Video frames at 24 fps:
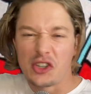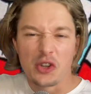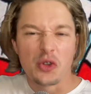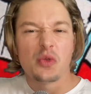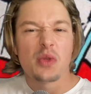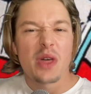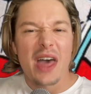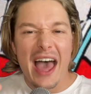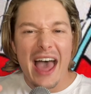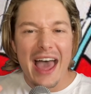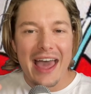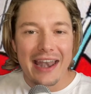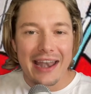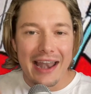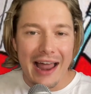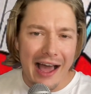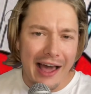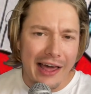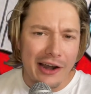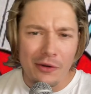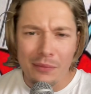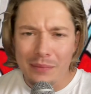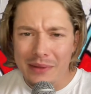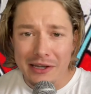do that.
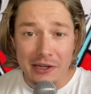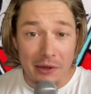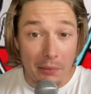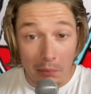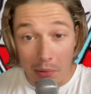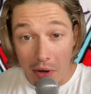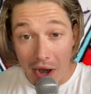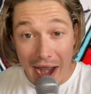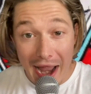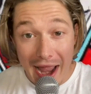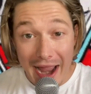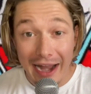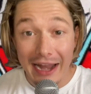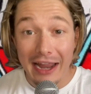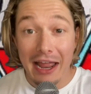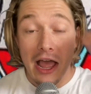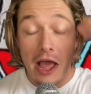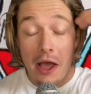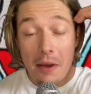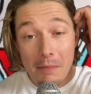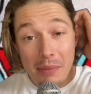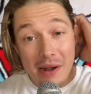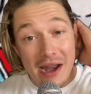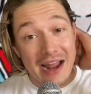I don't mean to brag,
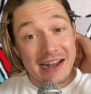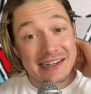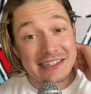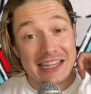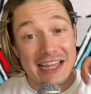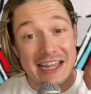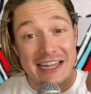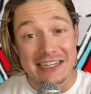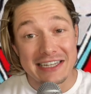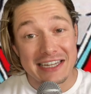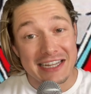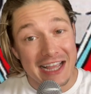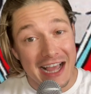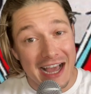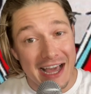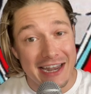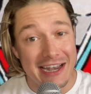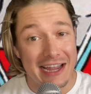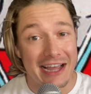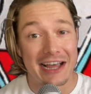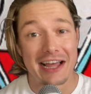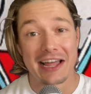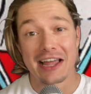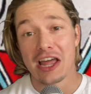but I tend to
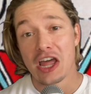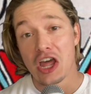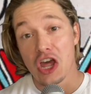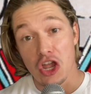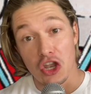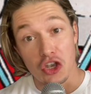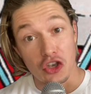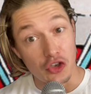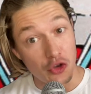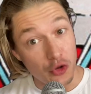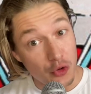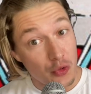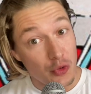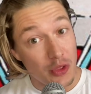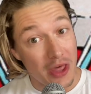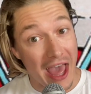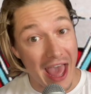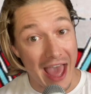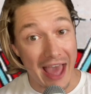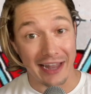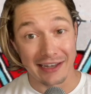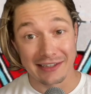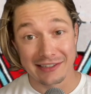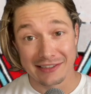kind of do
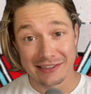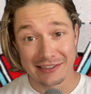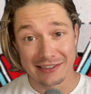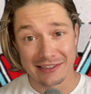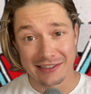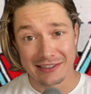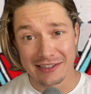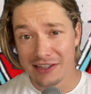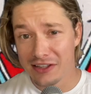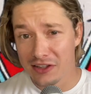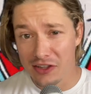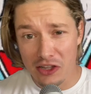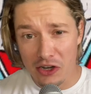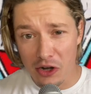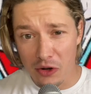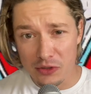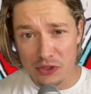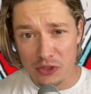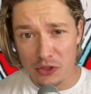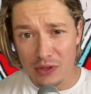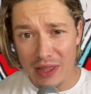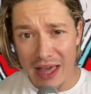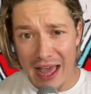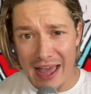that. You
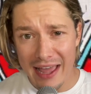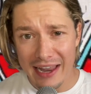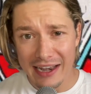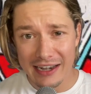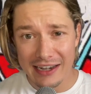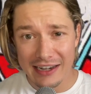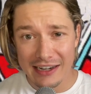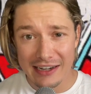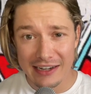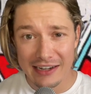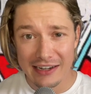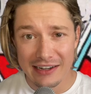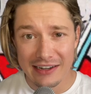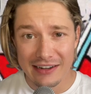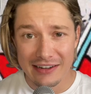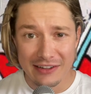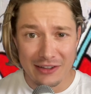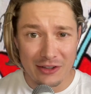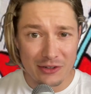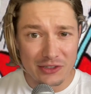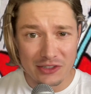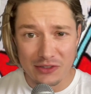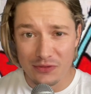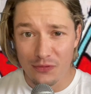don't do that?
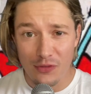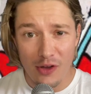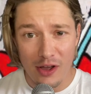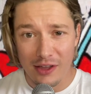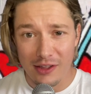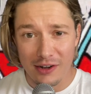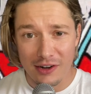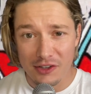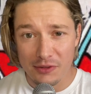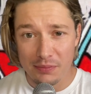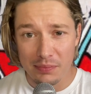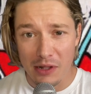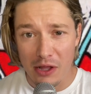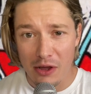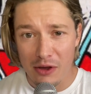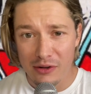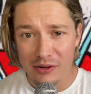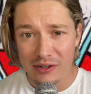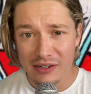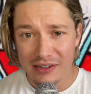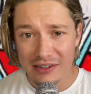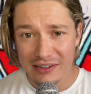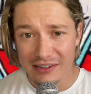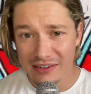You don't just fucking
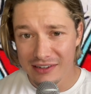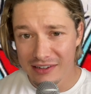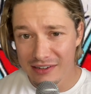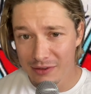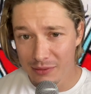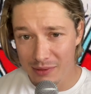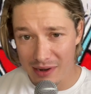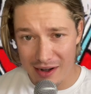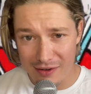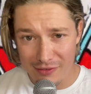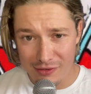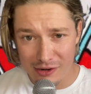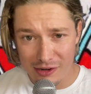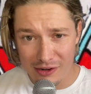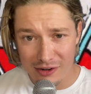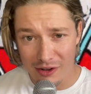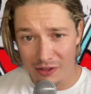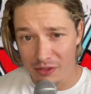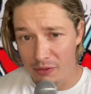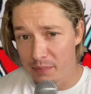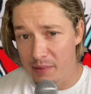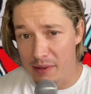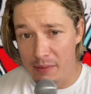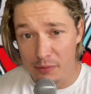explode? Whatever,
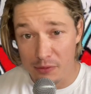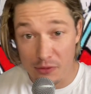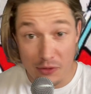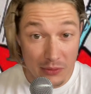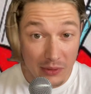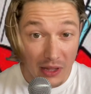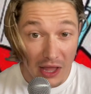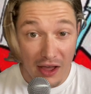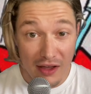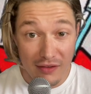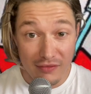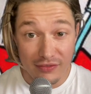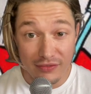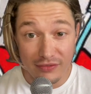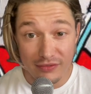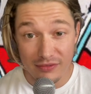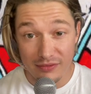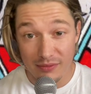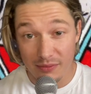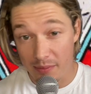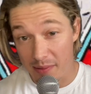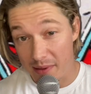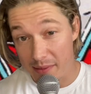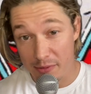on the people you
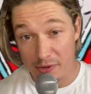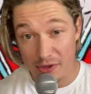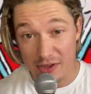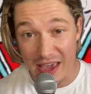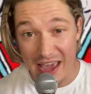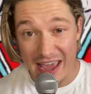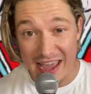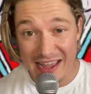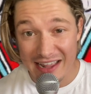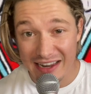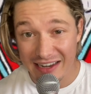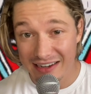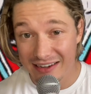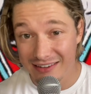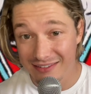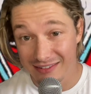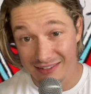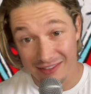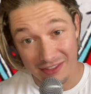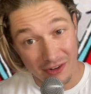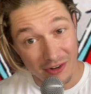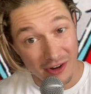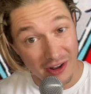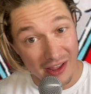love, people you hate,
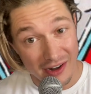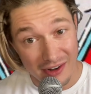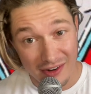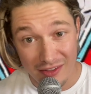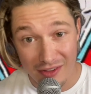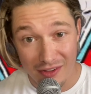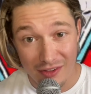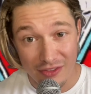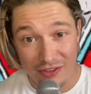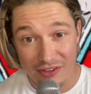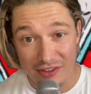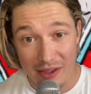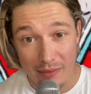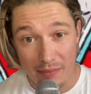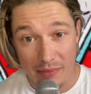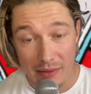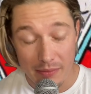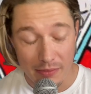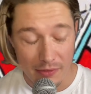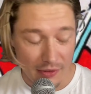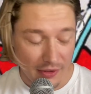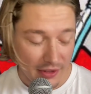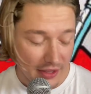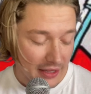and they're kind of all the same
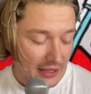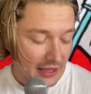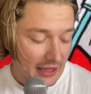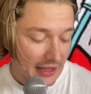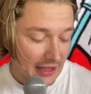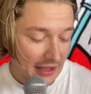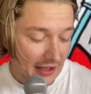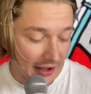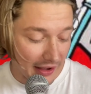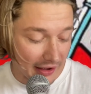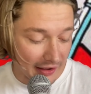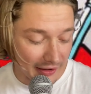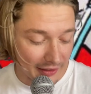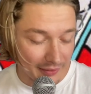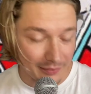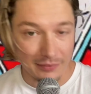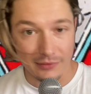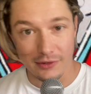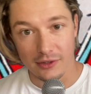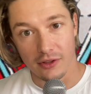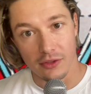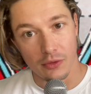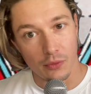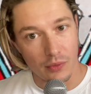people.
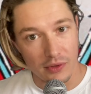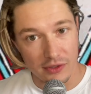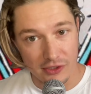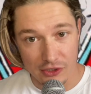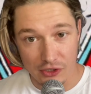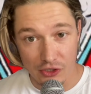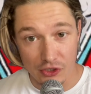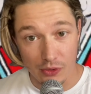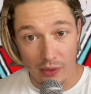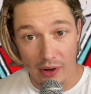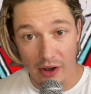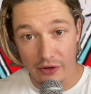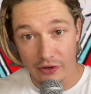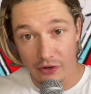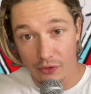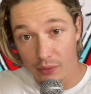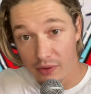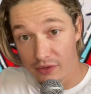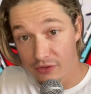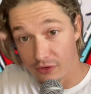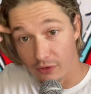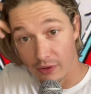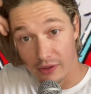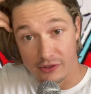Because they're the ones you surround you
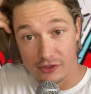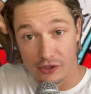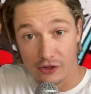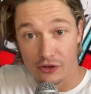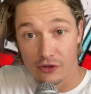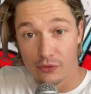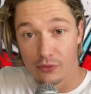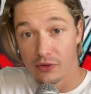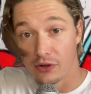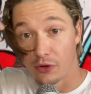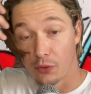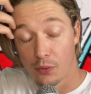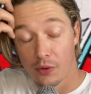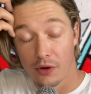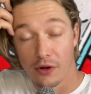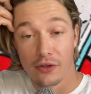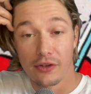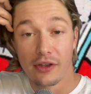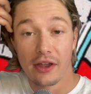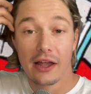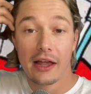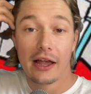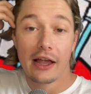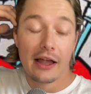with, so that's your
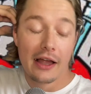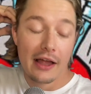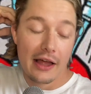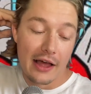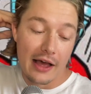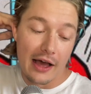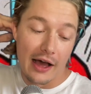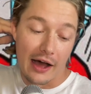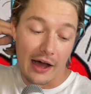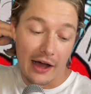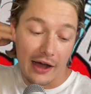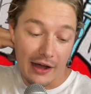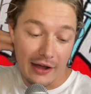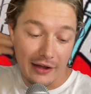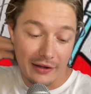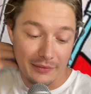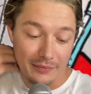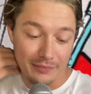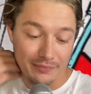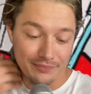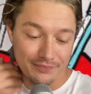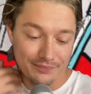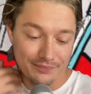world. But